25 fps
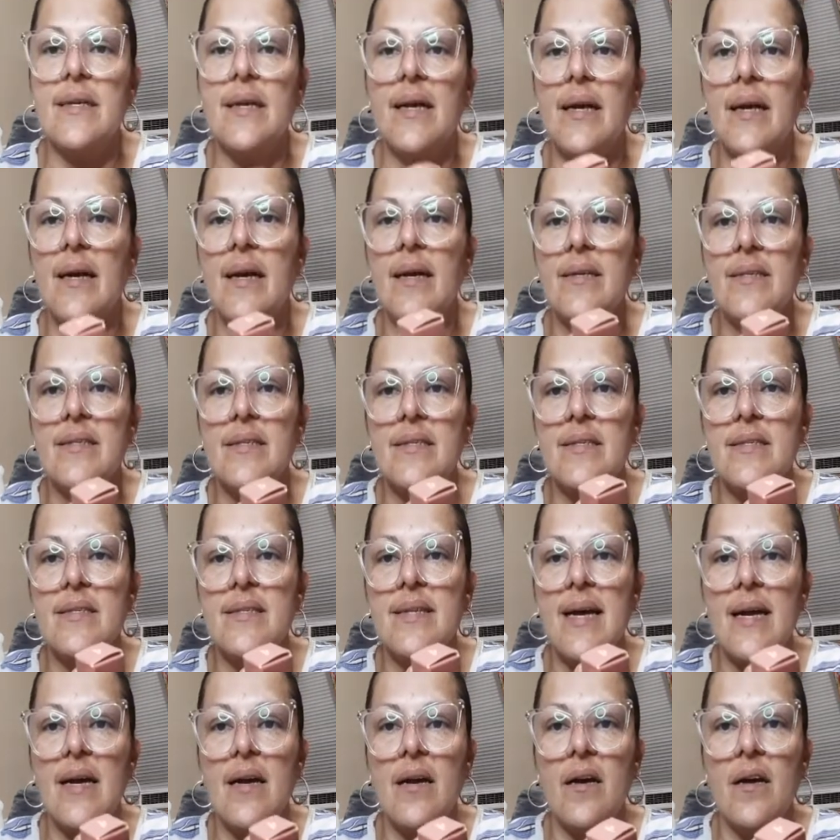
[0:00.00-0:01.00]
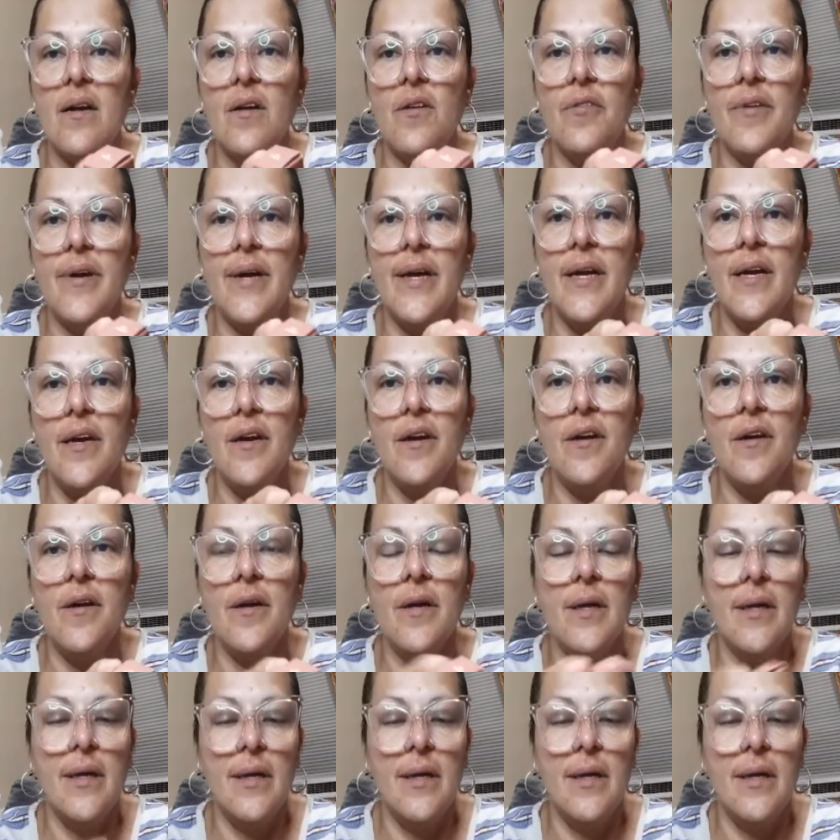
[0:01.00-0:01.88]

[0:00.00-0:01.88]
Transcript: I guess it's that color right here.